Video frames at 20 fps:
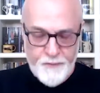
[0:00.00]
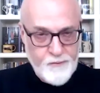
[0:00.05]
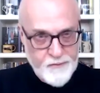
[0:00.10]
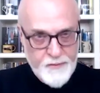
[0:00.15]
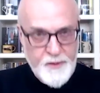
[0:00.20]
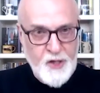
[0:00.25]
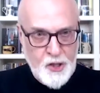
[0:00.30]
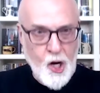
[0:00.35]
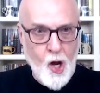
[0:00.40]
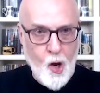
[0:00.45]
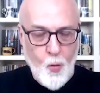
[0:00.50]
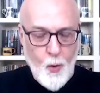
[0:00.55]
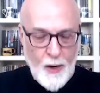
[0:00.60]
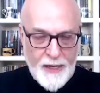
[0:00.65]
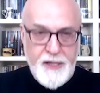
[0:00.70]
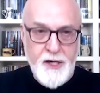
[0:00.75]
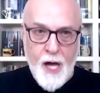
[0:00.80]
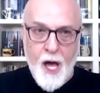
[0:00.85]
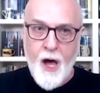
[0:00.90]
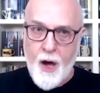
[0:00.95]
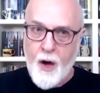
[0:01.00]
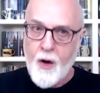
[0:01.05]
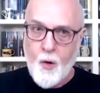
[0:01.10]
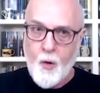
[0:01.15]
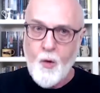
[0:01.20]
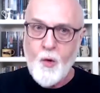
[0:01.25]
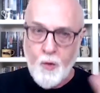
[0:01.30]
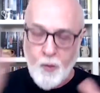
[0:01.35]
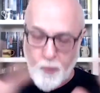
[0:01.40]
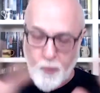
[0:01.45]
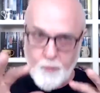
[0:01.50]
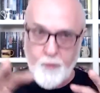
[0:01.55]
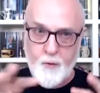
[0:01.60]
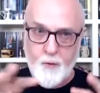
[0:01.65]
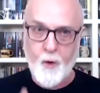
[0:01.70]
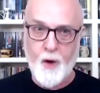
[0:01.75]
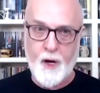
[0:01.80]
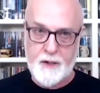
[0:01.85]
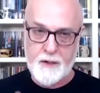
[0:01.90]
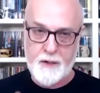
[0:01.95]
You know, we know
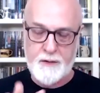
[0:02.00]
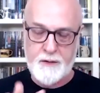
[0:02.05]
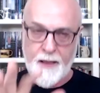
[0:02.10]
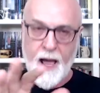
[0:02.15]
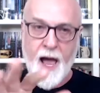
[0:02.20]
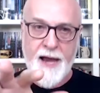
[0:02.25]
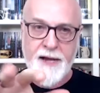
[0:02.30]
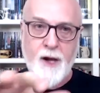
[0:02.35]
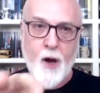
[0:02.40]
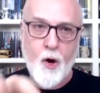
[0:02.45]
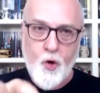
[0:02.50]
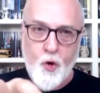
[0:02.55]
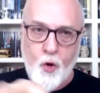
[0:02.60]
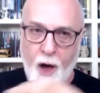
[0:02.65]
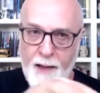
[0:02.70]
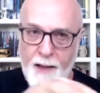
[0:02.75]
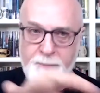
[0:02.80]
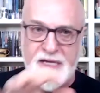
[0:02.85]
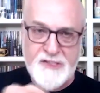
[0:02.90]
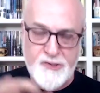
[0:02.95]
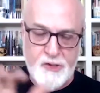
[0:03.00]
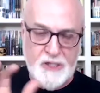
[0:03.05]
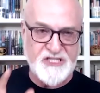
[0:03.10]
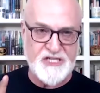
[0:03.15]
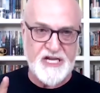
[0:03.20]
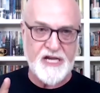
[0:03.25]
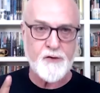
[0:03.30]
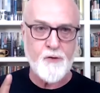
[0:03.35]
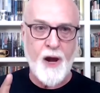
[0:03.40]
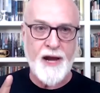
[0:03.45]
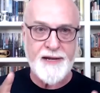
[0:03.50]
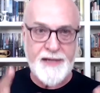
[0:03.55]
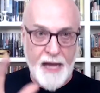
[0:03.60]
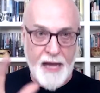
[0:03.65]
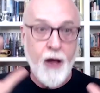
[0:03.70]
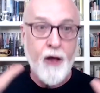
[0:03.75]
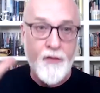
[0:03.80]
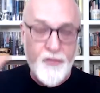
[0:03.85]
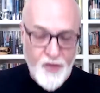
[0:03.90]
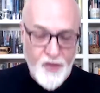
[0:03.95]
what I know who I'm addressing right
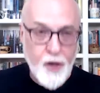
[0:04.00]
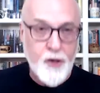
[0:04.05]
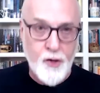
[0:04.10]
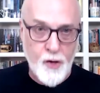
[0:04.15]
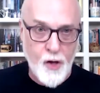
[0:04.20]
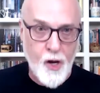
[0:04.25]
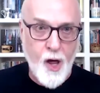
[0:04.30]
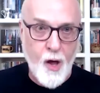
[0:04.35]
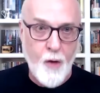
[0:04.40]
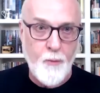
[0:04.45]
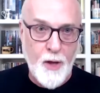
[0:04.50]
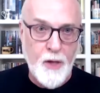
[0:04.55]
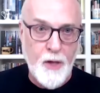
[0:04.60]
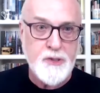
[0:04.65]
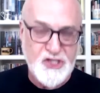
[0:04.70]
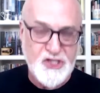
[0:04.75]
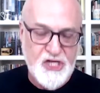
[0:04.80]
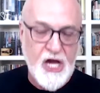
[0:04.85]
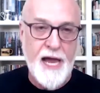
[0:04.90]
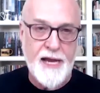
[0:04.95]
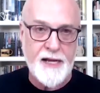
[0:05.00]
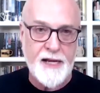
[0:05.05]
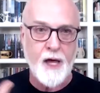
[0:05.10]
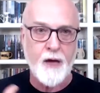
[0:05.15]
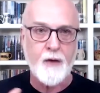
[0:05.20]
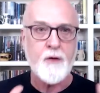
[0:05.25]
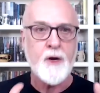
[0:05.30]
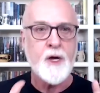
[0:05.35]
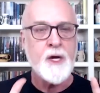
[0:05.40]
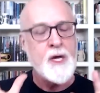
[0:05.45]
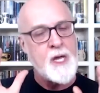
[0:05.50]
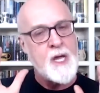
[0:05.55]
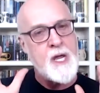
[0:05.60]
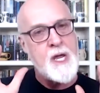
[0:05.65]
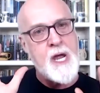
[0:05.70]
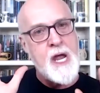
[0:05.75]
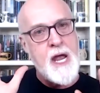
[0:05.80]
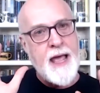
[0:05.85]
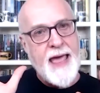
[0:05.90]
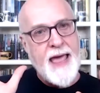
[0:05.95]
now, the global Shiloh.
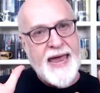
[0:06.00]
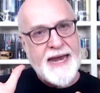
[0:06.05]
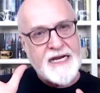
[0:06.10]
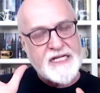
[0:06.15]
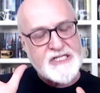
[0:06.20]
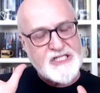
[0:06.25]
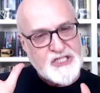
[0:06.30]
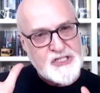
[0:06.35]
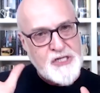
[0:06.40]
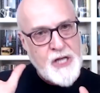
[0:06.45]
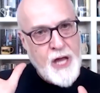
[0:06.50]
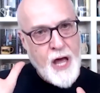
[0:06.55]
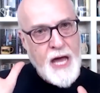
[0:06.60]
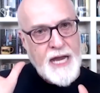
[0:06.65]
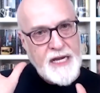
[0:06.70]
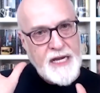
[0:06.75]
And it's not